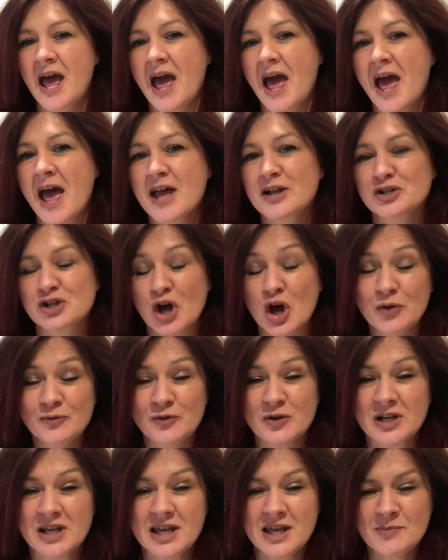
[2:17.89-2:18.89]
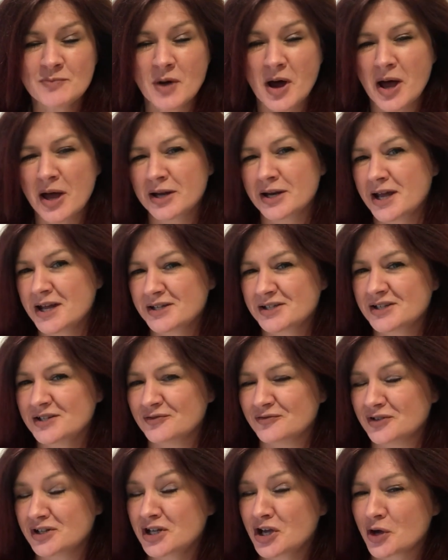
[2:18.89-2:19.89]
and hopefully my nascent
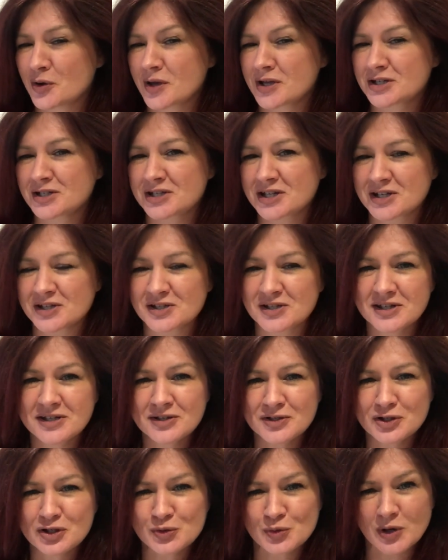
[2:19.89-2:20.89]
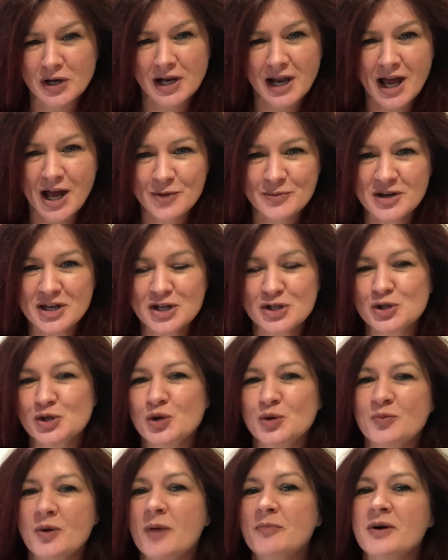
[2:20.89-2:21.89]
video editing skills will allow me
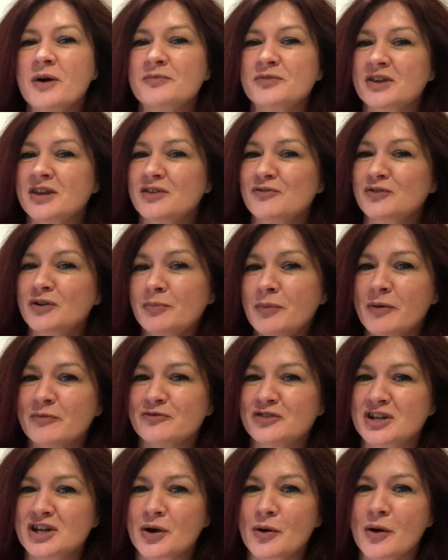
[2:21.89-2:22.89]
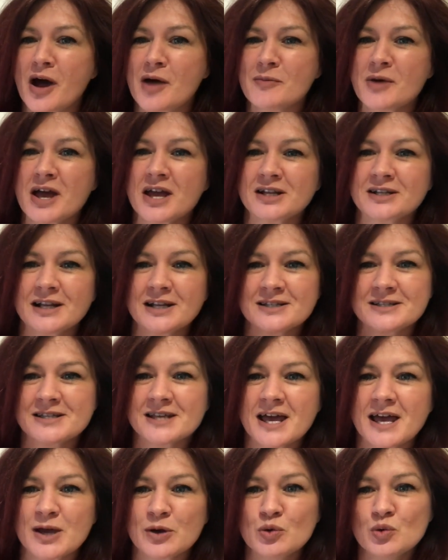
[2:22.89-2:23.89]
to pop up the flip-up video I made, let's
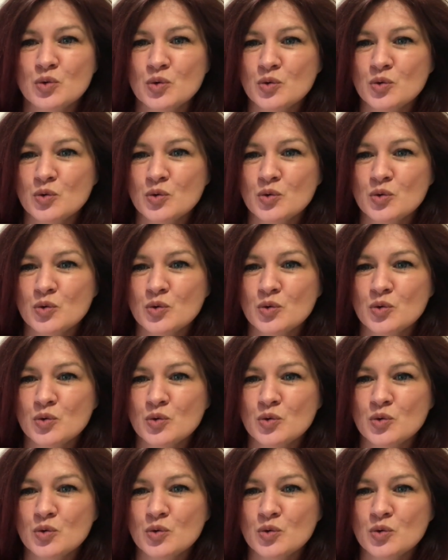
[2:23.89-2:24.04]
say,